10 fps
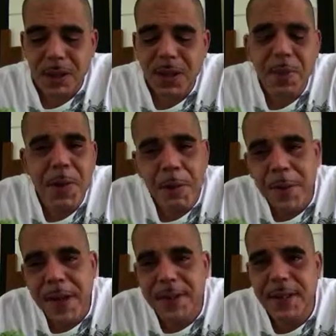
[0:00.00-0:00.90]
Some people
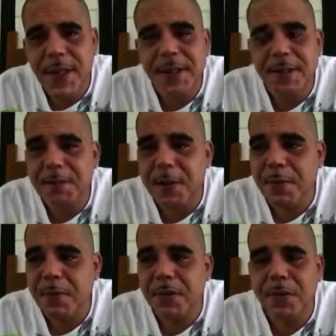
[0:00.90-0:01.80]
meditate. Some
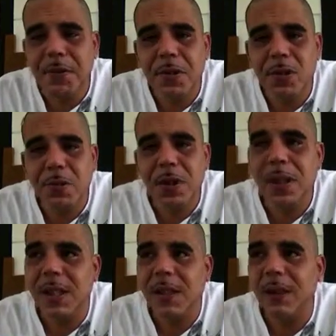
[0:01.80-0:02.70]
people,
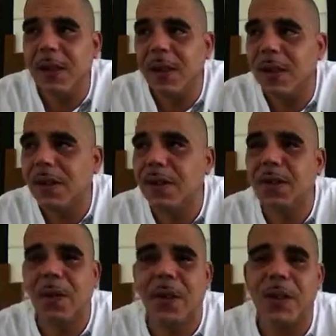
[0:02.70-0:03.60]
believe in a
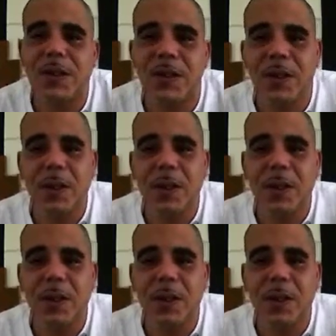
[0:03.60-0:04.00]
universe